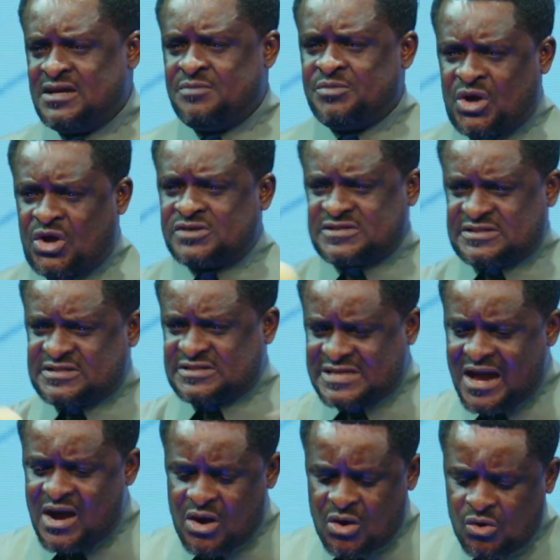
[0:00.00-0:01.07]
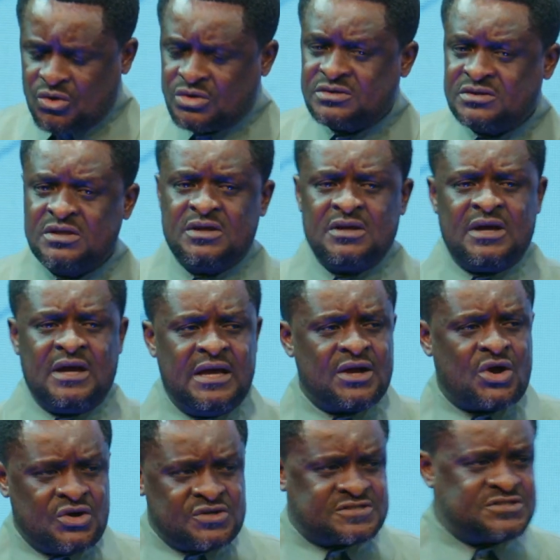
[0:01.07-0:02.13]
because this is our own uh,
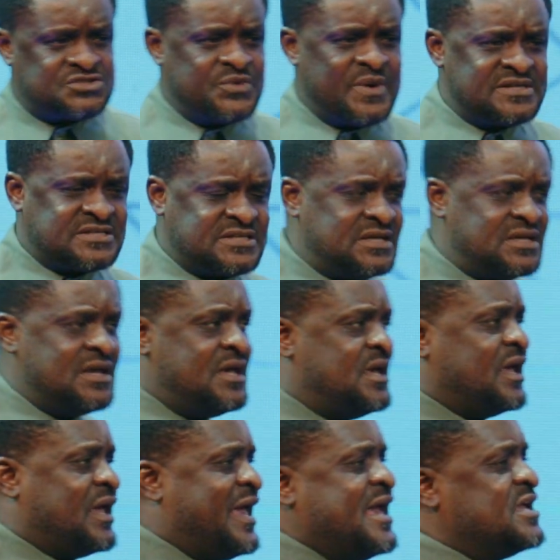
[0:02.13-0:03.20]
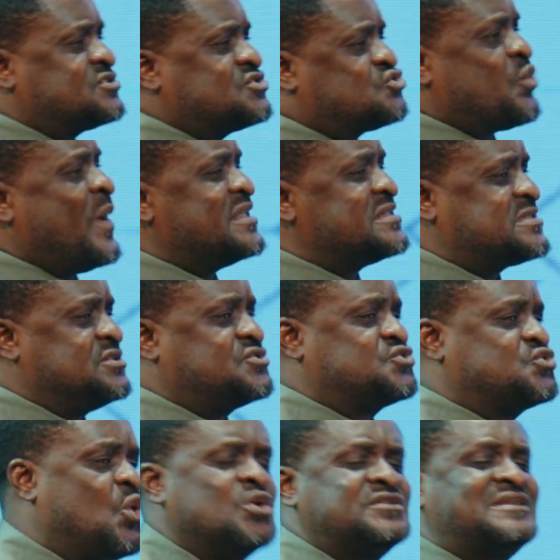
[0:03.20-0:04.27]
constituency, a
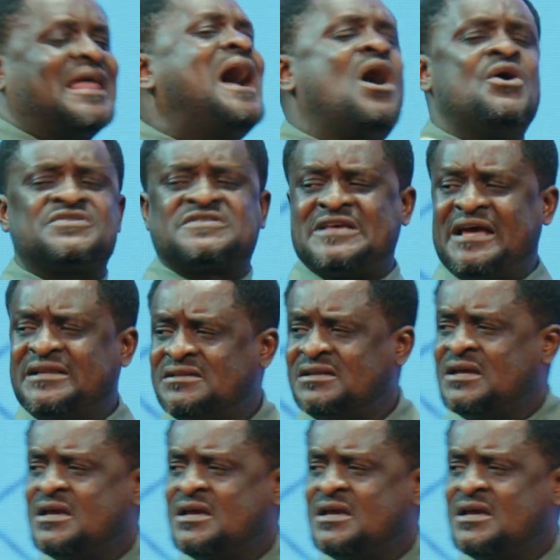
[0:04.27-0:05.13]
22,000